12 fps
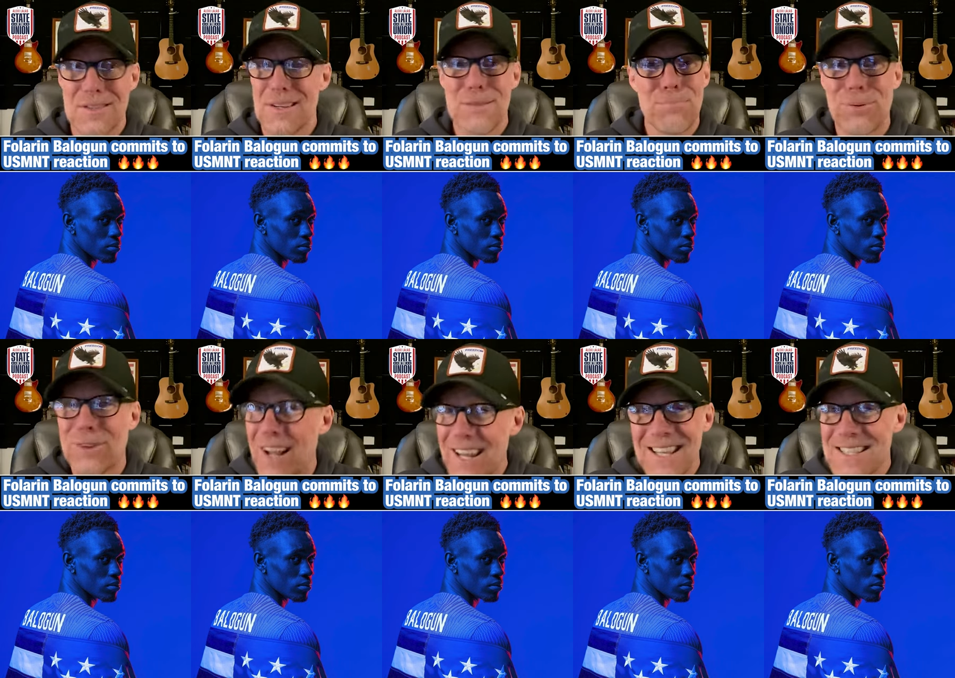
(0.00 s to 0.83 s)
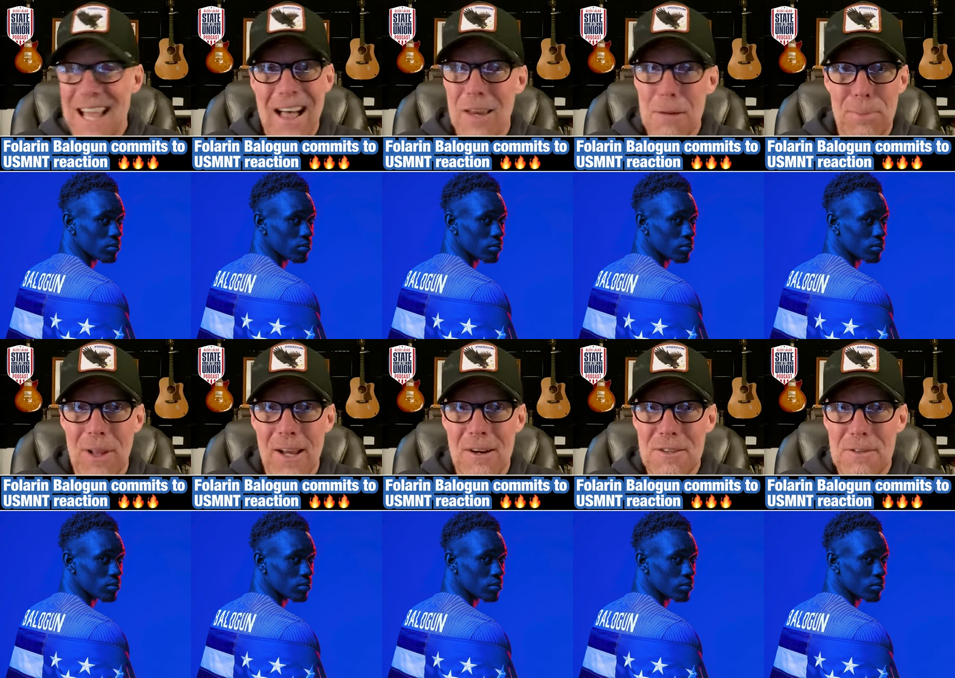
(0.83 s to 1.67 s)
Speaker 1: because there's plenty of talented
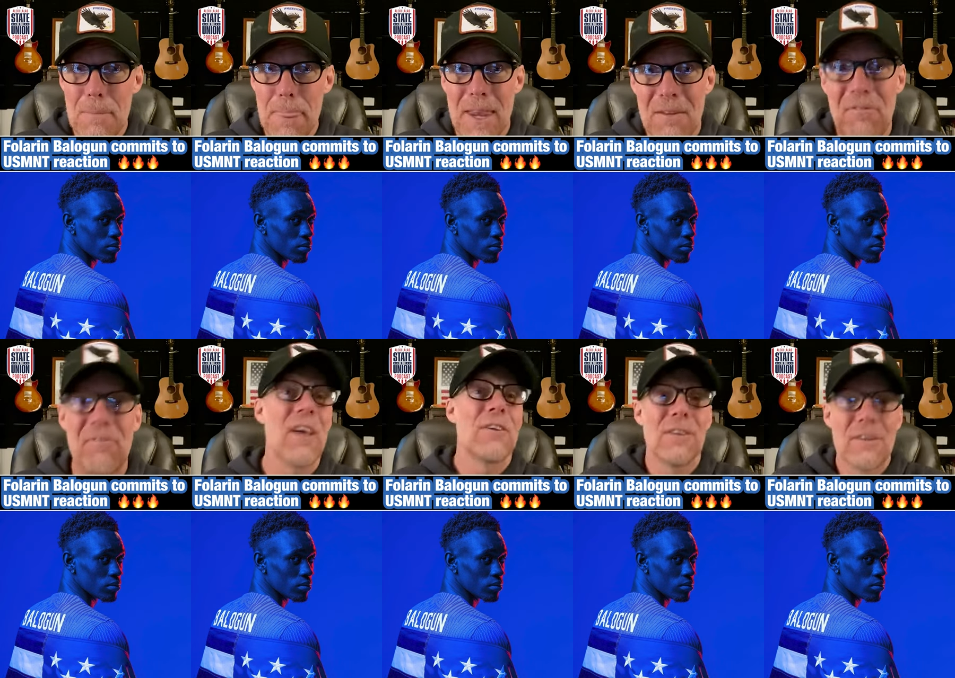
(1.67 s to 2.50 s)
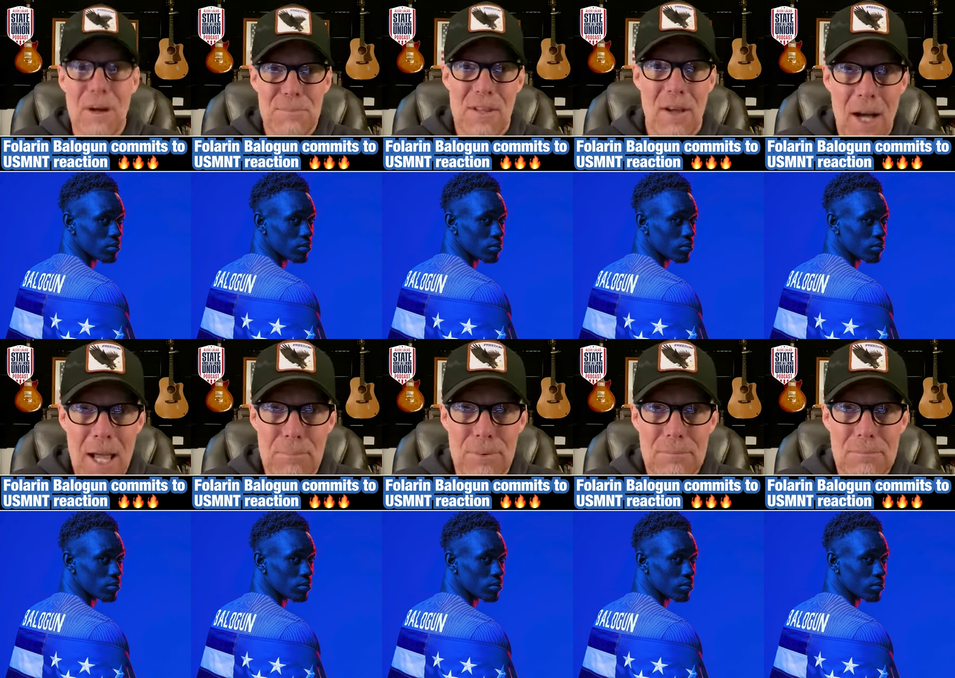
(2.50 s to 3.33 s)
players that have failed to live up to the
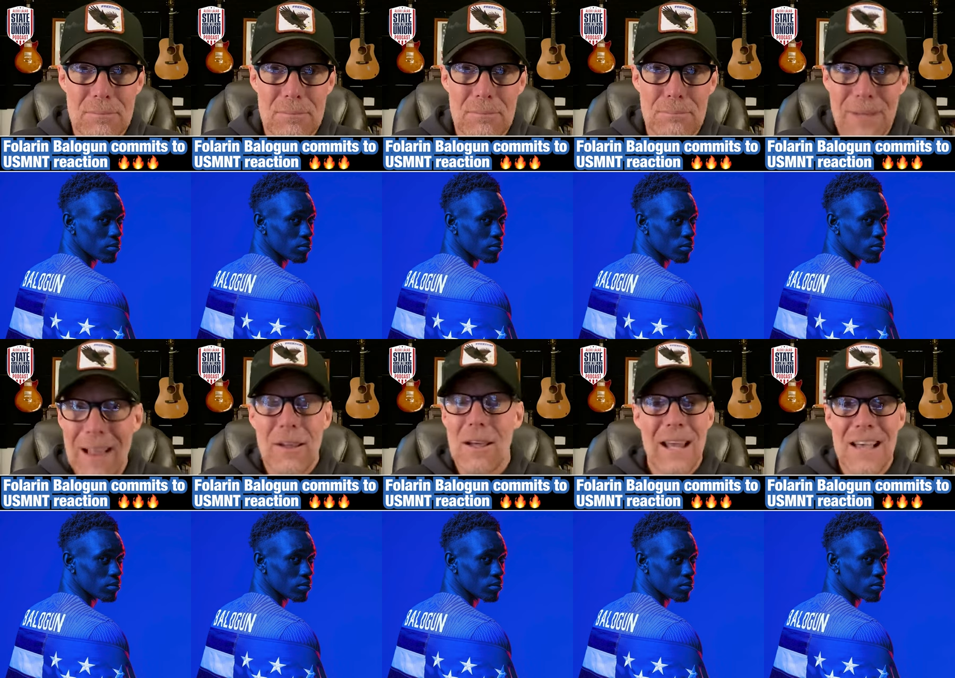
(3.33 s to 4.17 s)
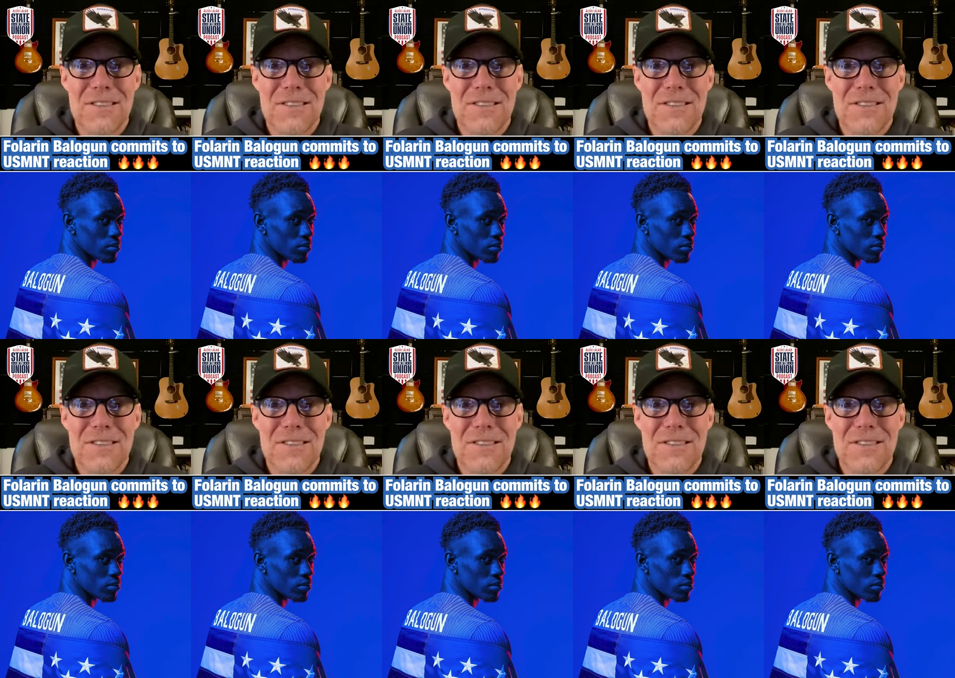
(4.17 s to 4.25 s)
hype. Balogun